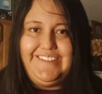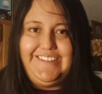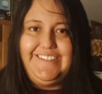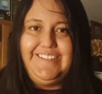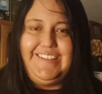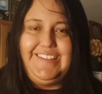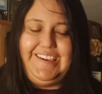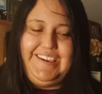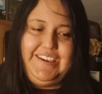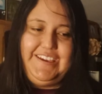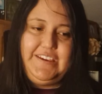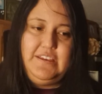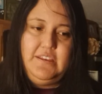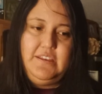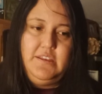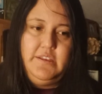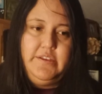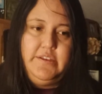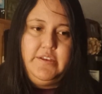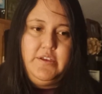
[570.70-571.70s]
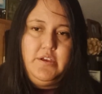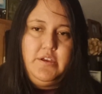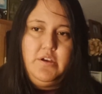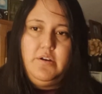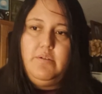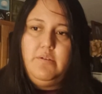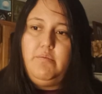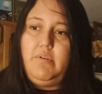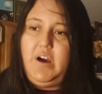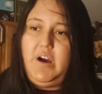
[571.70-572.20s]
like
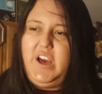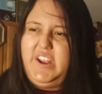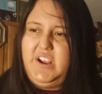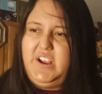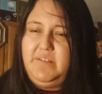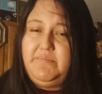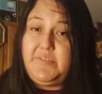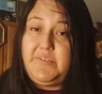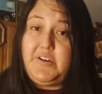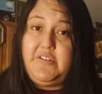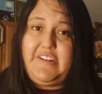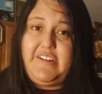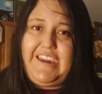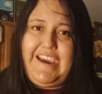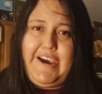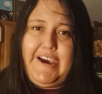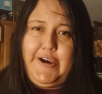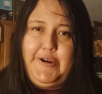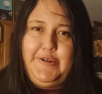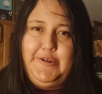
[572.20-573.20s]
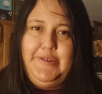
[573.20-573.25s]
water broke out.